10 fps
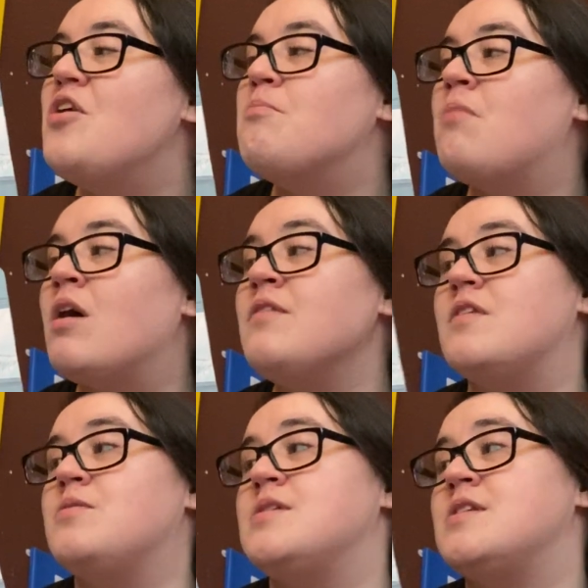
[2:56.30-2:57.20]

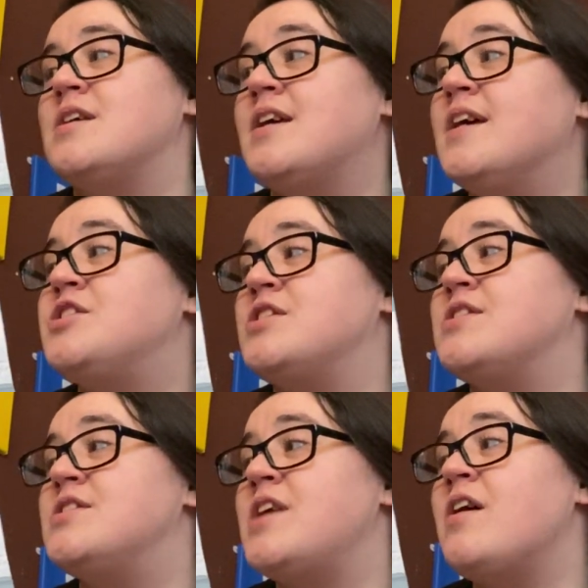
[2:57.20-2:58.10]
Martha was in the kitchen
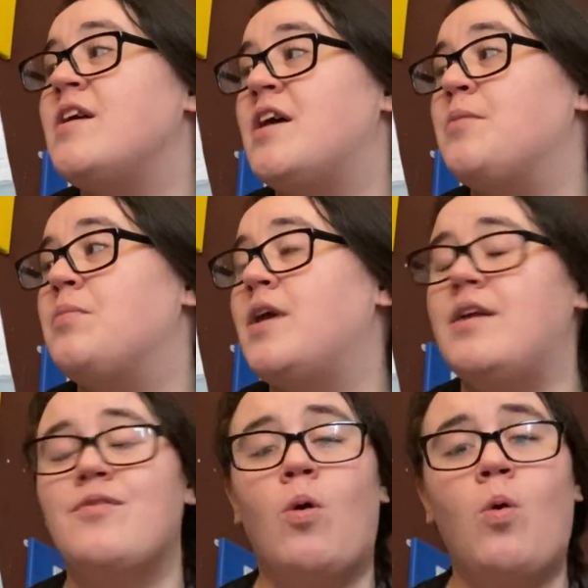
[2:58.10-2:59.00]
staring at a plate
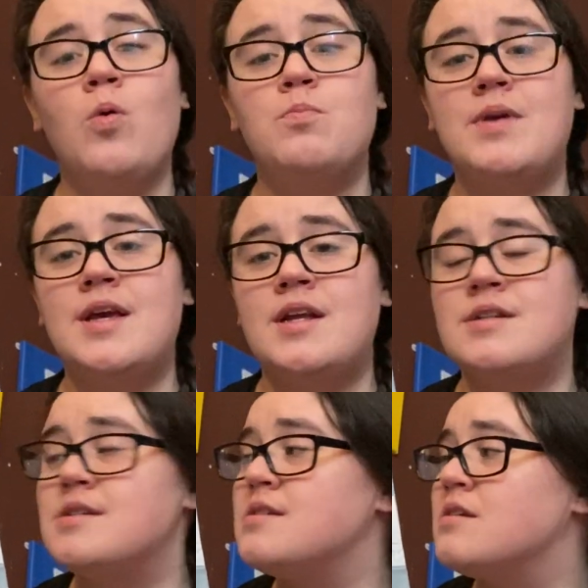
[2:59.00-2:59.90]
of cold
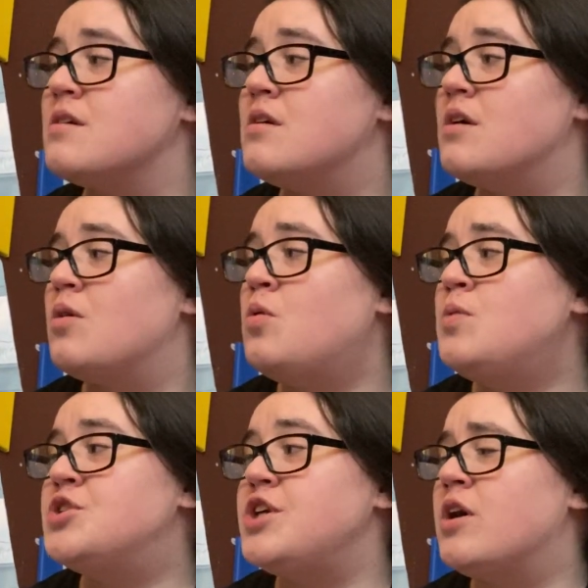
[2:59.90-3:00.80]
beans.
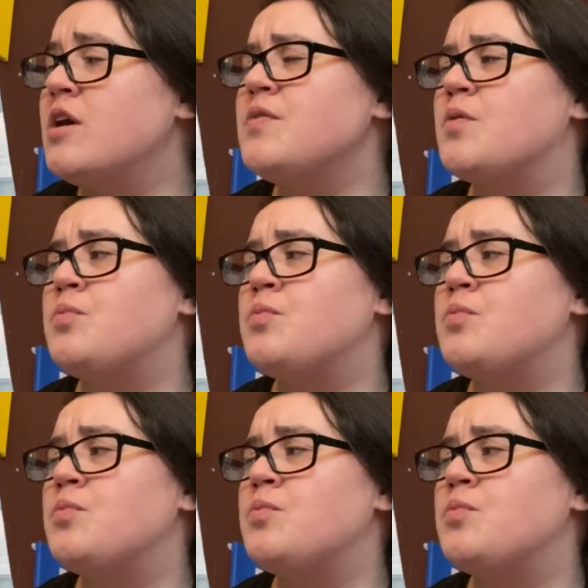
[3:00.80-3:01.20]
When she heard the